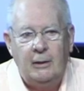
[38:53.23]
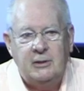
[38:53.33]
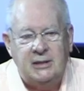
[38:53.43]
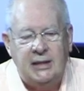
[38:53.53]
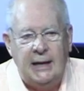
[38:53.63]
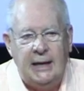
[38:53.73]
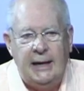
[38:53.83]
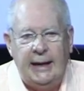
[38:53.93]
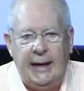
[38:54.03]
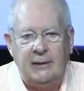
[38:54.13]

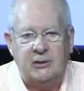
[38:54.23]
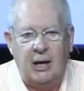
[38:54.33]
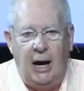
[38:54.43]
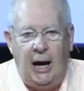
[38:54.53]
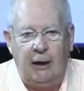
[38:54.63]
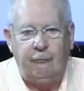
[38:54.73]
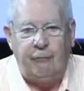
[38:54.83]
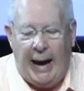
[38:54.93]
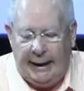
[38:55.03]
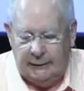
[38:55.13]
sinning against God,
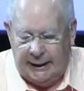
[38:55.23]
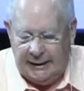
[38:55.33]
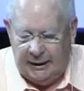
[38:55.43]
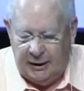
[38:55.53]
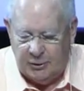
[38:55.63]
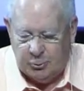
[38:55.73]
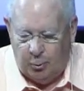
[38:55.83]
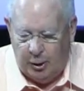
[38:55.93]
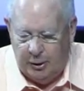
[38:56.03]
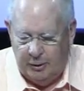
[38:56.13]
violating His
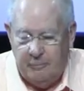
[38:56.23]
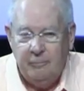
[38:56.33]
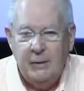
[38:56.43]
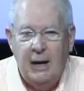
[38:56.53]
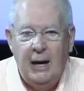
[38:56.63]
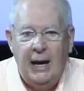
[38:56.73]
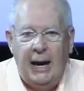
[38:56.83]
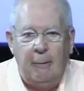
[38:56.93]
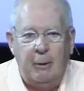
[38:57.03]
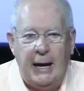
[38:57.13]
word,
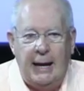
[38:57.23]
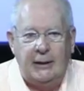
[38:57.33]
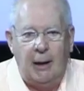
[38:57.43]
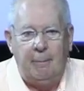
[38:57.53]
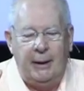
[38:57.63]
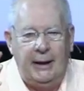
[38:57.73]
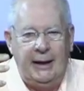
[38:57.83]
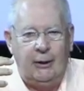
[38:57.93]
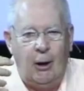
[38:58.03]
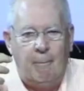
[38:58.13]
and we end up uh,
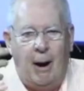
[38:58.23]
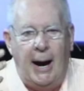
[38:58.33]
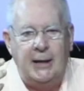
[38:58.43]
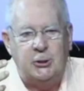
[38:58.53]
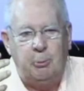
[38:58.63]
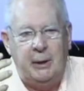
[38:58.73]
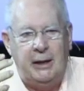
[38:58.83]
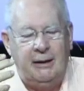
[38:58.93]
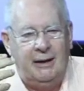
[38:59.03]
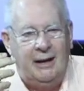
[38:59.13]
in our minds,
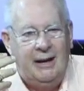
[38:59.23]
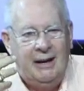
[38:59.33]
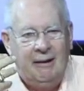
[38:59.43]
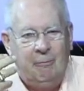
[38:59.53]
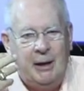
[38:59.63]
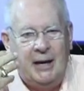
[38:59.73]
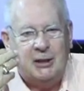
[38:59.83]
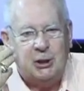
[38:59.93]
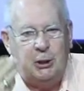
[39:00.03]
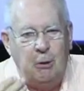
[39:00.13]
we, uh, we
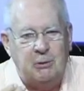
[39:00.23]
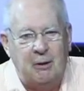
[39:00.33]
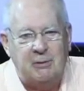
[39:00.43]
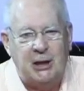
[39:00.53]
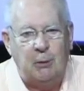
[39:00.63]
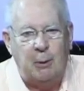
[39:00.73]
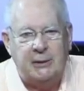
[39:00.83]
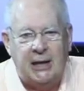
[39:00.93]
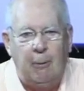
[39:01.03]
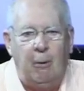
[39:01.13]
excuse ourselves
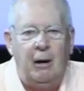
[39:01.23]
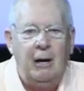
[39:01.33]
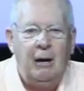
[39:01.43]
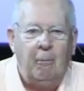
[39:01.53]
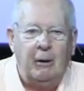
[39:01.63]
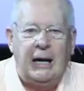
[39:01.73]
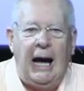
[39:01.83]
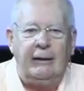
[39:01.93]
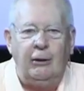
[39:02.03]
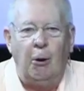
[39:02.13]
by saying, well, well,
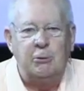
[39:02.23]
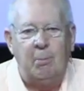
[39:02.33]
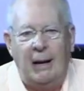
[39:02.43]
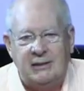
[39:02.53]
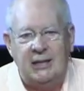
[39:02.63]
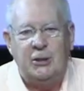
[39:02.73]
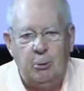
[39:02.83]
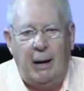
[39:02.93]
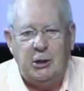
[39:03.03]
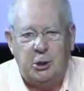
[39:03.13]
God knows my
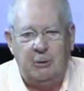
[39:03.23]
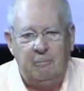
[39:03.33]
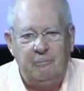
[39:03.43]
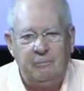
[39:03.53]
situation.